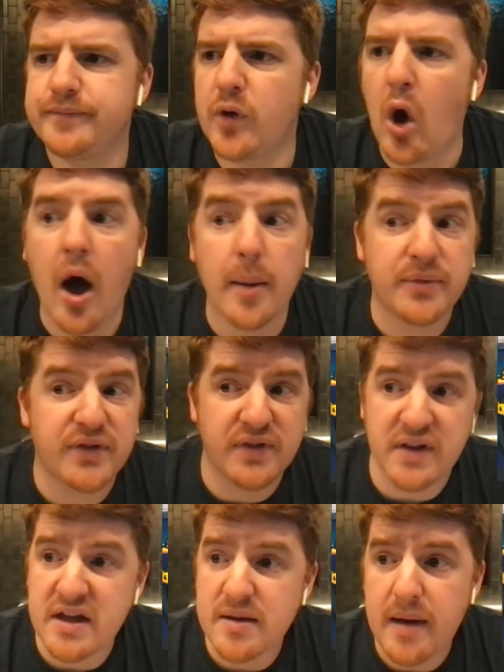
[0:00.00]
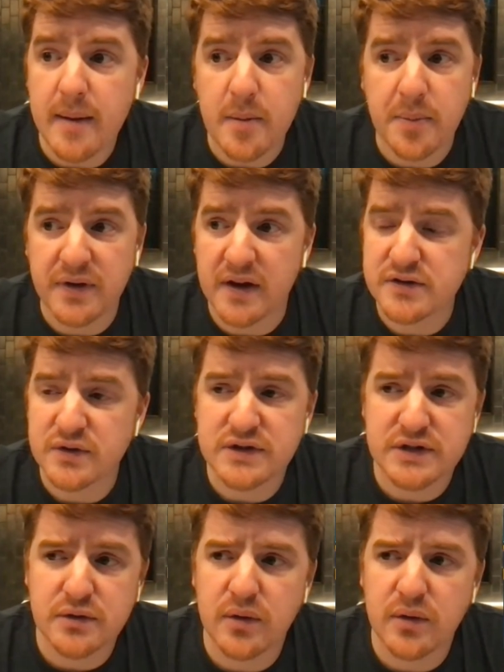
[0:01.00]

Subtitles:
ComC maybe potentially too,